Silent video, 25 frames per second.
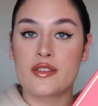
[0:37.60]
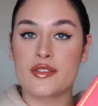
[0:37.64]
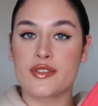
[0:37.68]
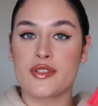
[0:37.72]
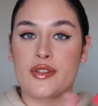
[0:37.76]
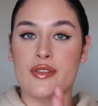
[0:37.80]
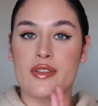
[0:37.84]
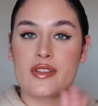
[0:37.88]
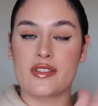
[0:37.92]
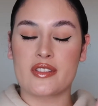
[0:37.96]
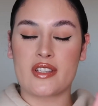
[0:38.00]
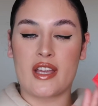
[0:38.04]
So
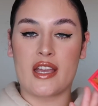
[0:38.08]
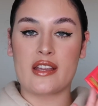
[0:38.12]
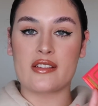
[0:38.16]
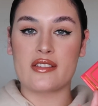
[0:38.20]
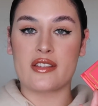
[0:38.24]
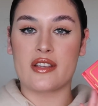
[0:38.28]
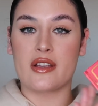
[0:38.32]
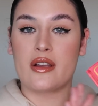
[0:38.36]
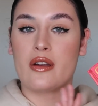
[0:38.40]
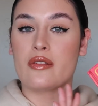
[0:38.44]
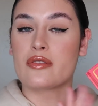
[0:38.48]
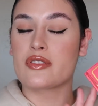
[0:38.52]
this case
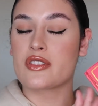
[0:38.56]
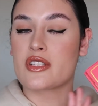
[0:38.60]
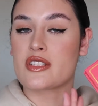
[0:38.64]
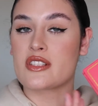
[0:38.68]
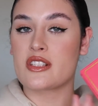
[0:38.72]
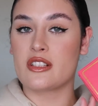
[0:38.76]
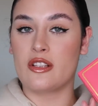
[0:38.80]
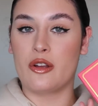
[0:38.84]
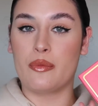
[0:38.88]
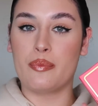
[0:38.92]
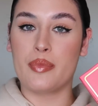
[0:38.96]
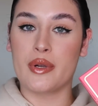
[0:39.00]
here, obviously it's
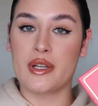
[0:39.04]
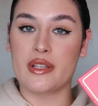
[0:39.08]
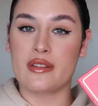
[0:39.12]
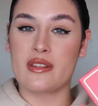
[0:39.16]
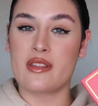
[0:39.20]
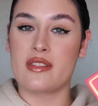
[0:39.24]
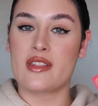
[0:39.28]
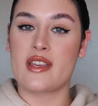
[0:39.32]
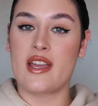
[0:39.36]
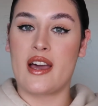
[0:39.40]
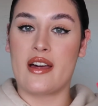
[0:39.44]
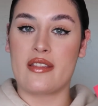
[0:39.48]
a lot bigger than
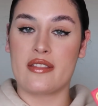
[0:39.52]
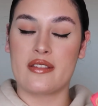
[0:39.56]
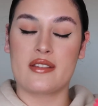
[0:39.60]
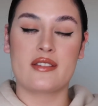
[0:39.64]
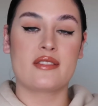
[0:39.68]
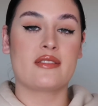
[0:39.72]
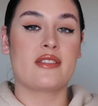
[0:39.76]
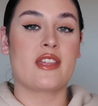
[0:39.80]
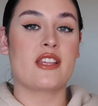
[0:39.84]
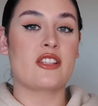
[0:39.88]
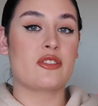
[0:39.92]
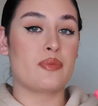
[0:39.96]
the others.
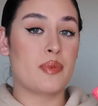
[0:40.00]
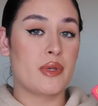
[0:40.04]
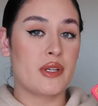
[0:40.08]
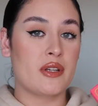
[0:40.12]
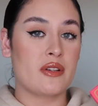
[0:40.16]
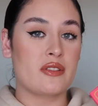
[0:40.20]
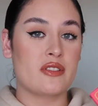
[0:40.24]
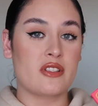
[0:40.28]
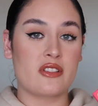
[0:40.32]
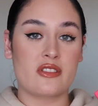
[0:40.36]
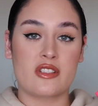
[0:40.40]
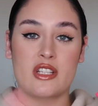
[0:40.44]
That's
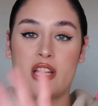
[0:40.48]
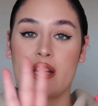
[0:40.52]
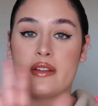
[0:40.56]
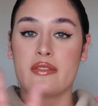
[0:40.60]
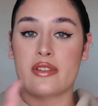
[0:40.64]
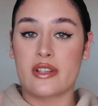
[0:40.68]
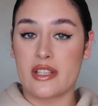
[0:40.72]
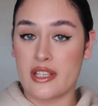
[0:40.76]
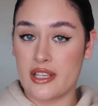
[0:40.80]
because it's kind of a